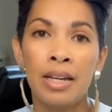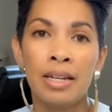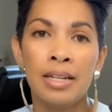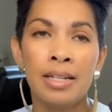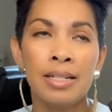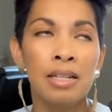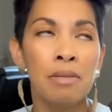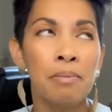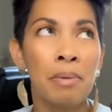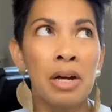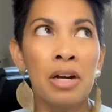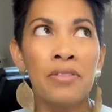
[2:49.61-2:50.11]
It
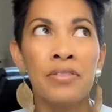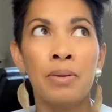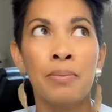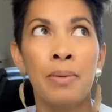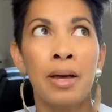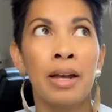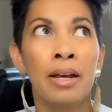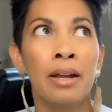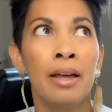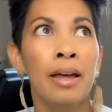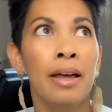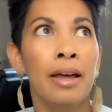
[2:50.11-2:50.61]
doesn't matter if I'm
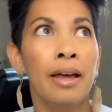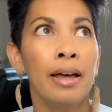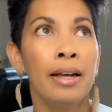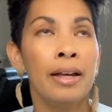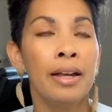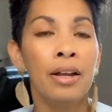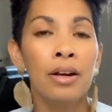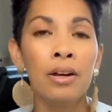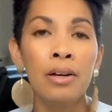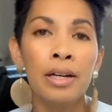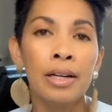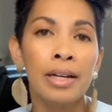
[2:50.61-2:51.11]
at an
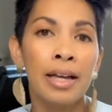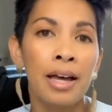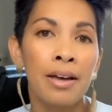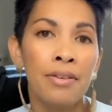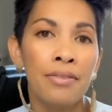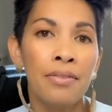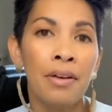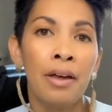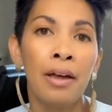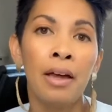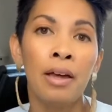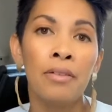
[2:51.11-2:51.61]
internet
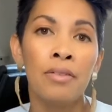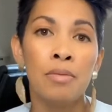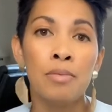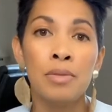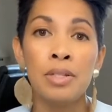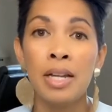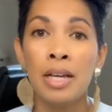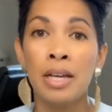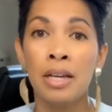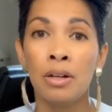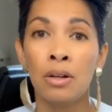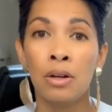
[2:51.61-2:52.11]
cafe, if I'm
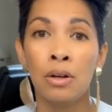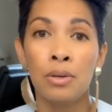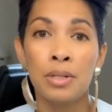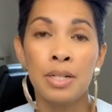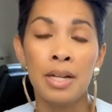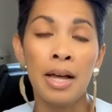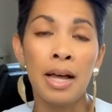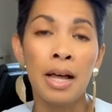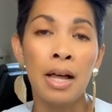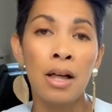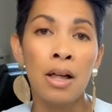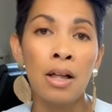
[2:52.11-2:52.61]
staying in a
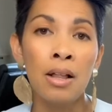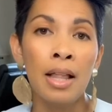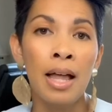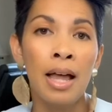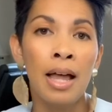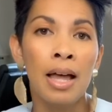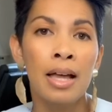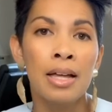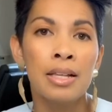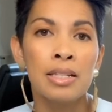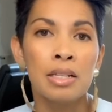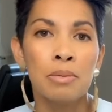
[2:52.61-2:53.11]
hotel,
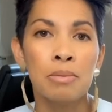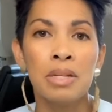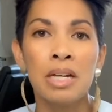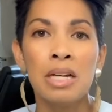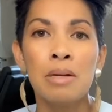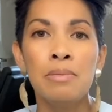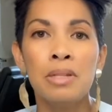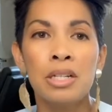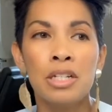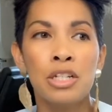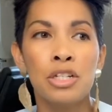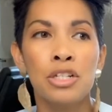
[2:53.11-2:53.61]

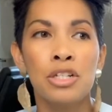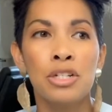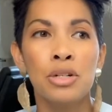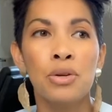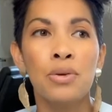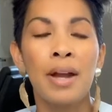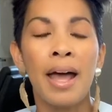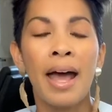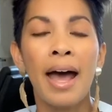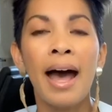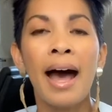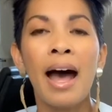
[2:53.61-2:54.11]
sometimes I just
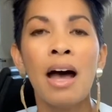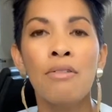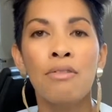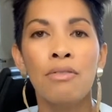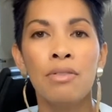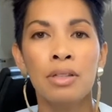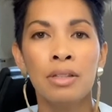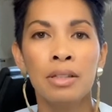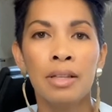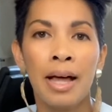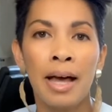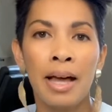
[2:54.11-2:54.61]
don't have
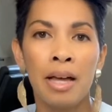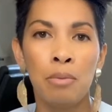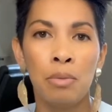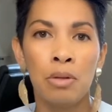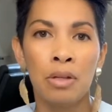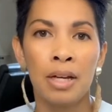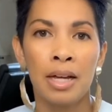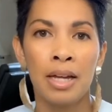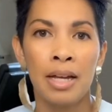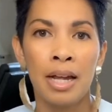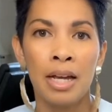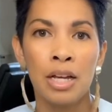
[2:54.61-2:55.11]
reliable
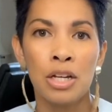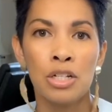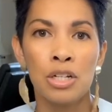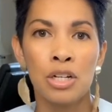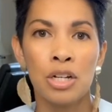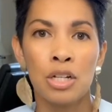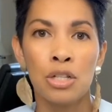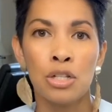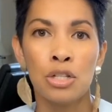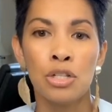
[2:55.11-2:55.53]
connection.